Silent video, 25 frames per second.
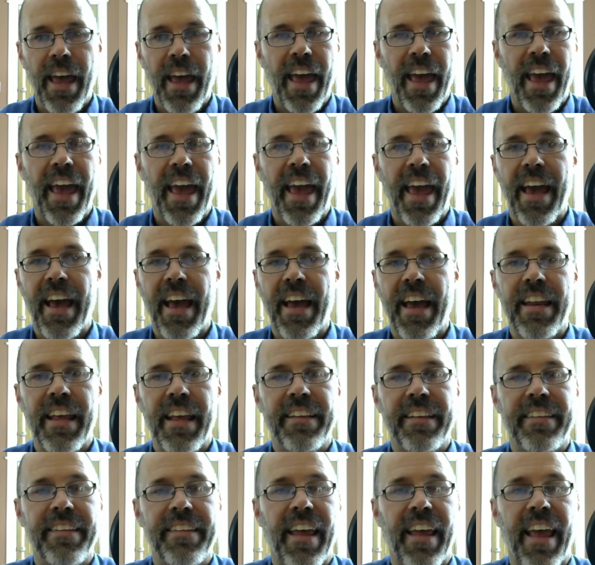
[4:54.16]
And
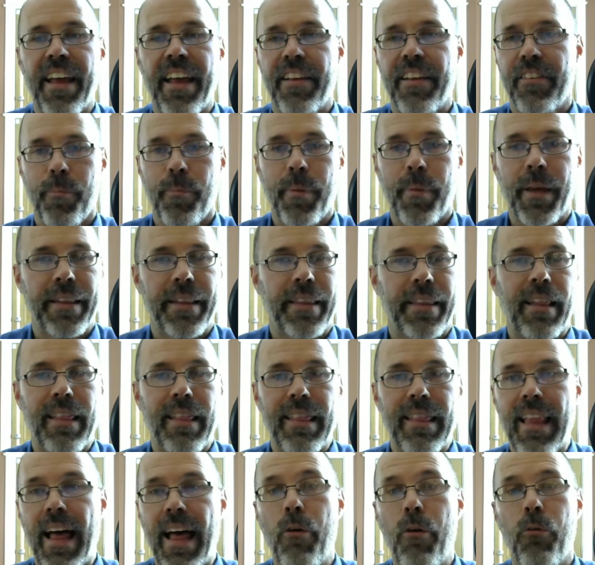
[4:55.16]
it has to be at the
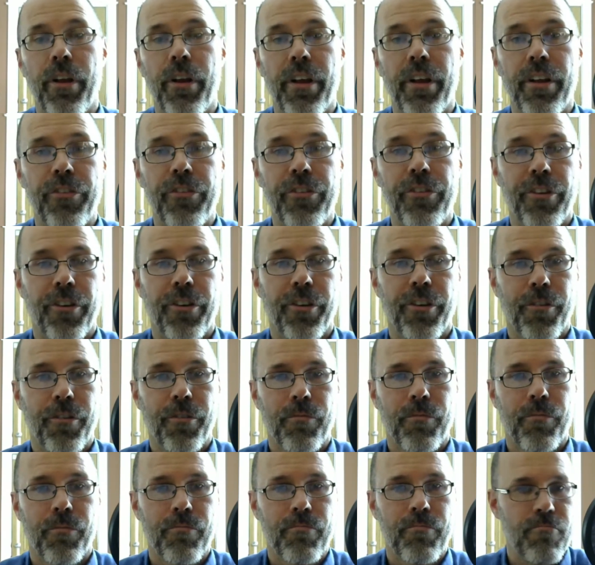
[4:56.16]
loudest
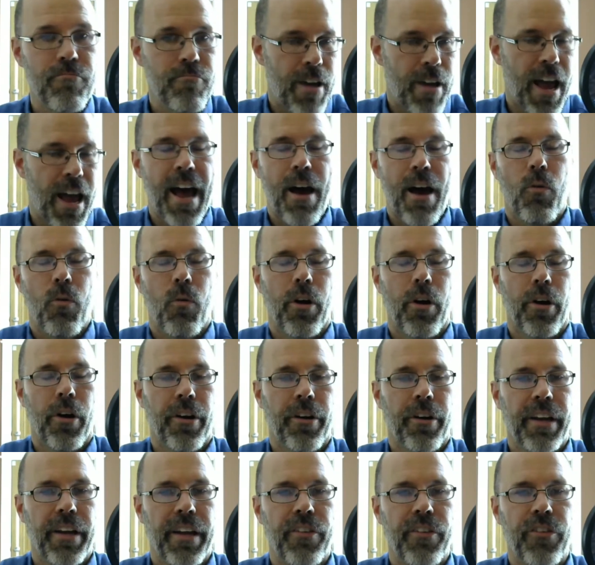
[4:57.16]

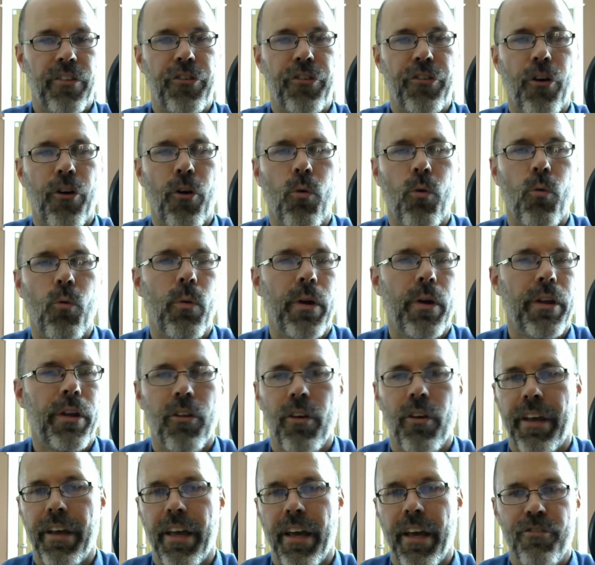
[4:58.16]
hour. And so we
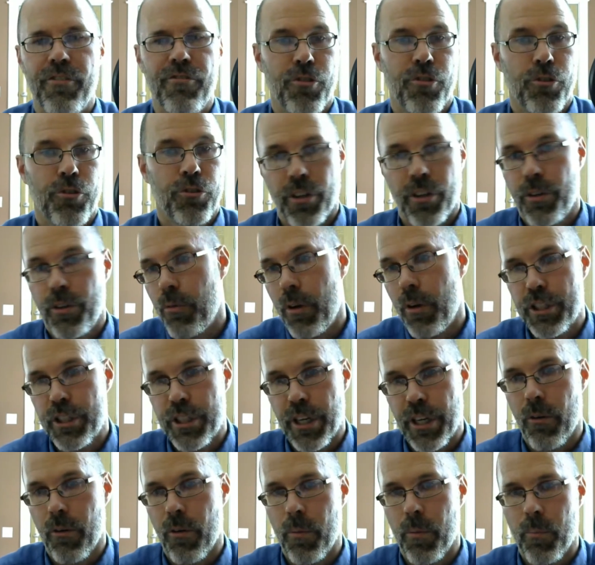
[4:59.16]
look at usually rush
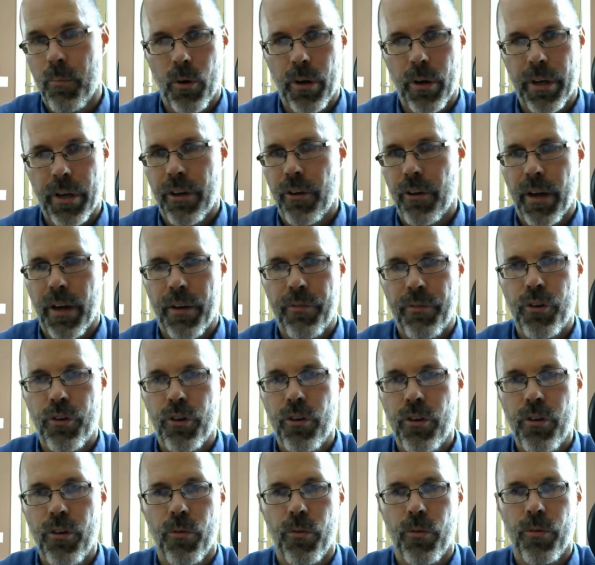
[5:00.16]
hour, morning or
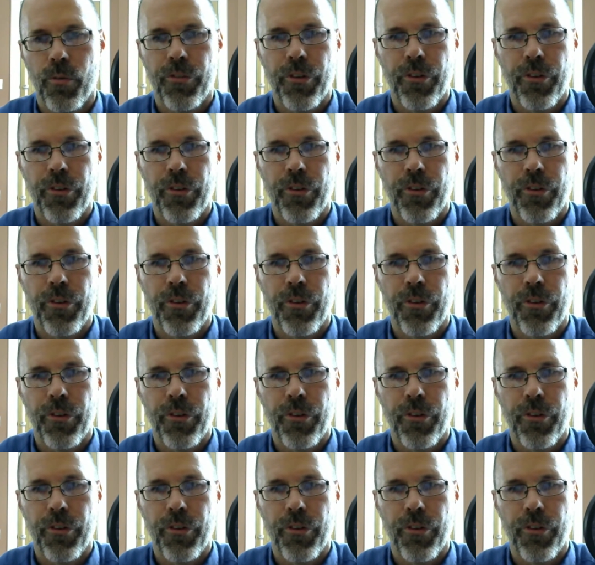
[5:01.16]
afternoon.